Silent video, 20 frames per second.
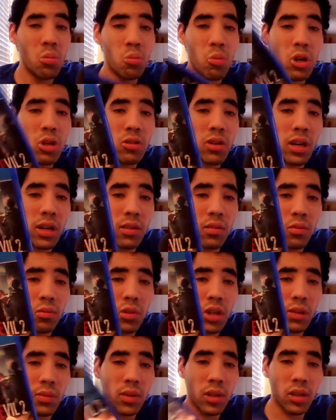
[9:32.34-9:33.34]
Please like it
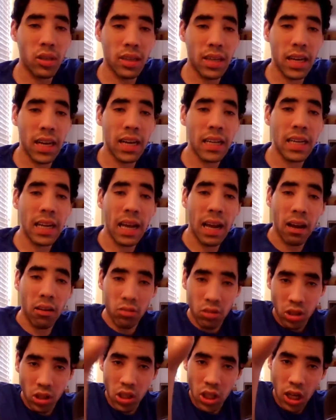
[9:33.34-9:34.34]
if you can, and I'll
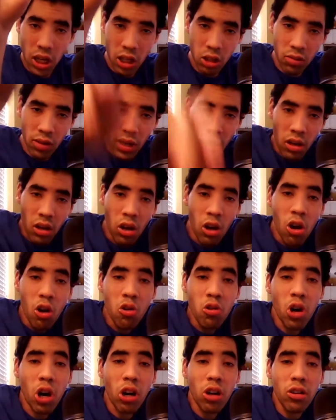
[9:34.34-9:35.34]
talk to you later.
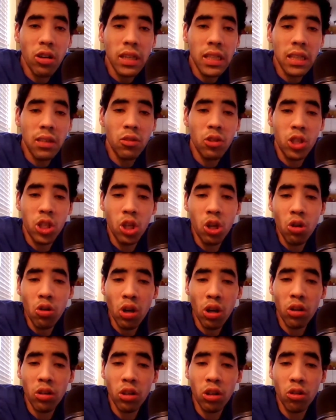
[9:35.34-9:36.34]
Long as you with 2,
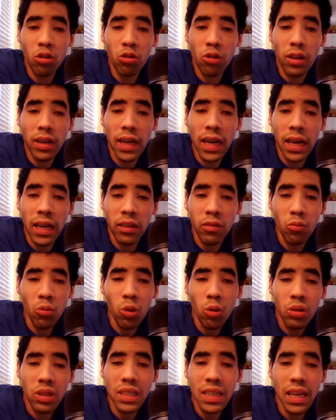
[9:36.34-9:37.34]
long as you good game.
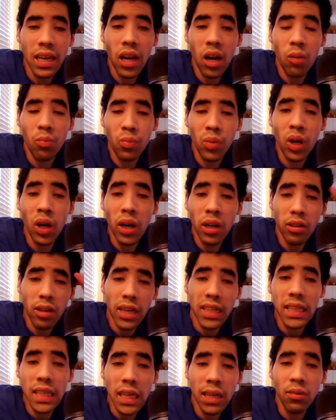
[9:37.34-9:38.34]
Woo, see ya. Bye.
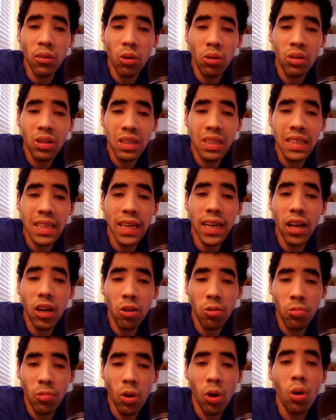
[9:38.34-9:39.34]
Resident Evil. See ya.
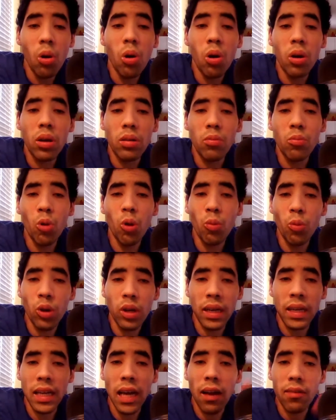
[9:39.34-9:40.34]
One more
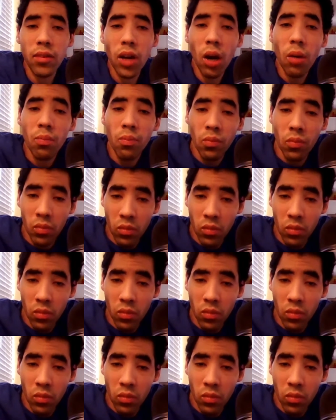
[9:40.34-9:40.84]
thing. Capcom.